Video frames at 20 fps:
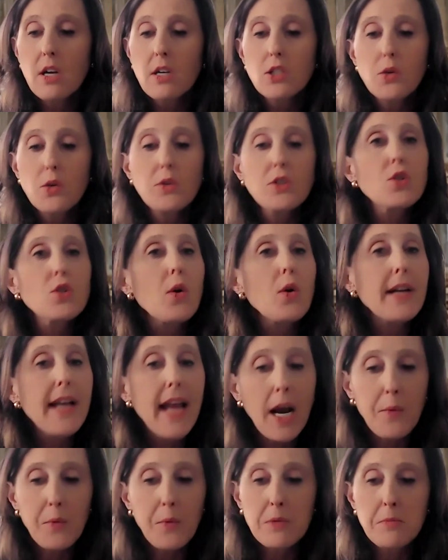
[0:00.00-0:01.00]
to ensure an
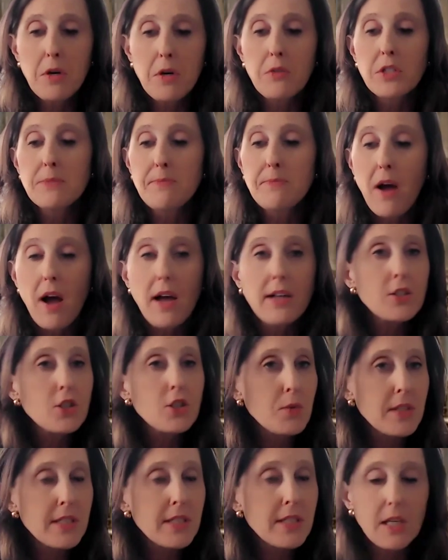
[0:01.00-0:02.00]
equitable response
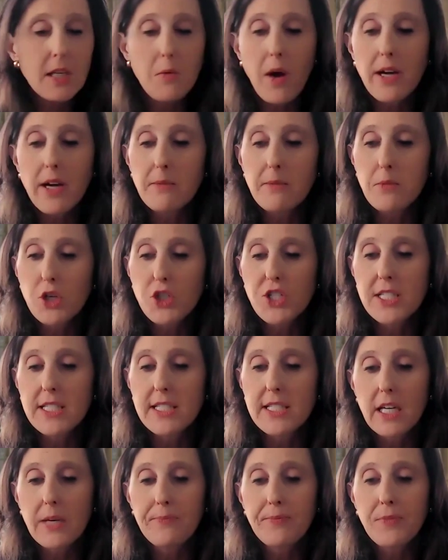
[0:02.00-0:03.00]
to a citywide
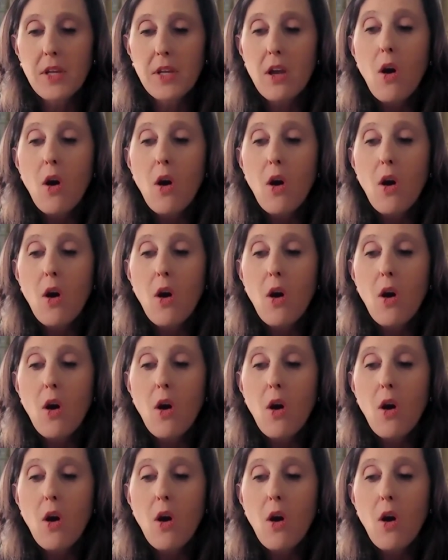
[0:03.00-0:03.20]
emergency,